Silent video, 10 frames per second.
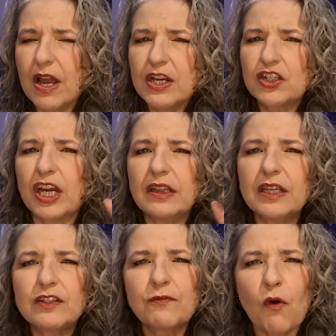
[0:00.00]
Jay
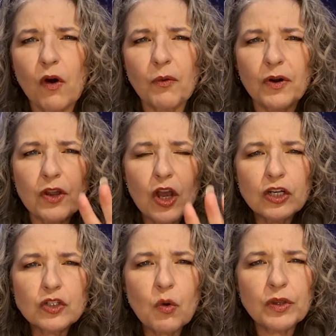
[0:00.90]
leans forward
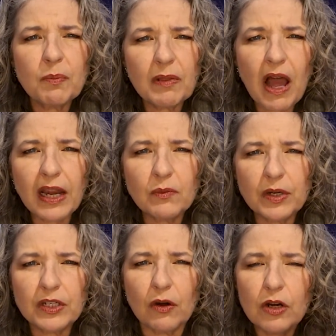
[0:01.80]
toward the blind
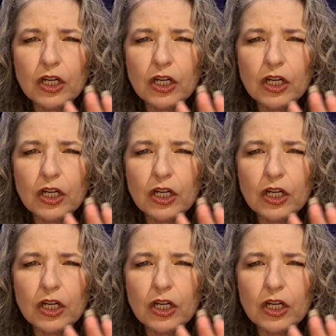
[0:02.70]
window,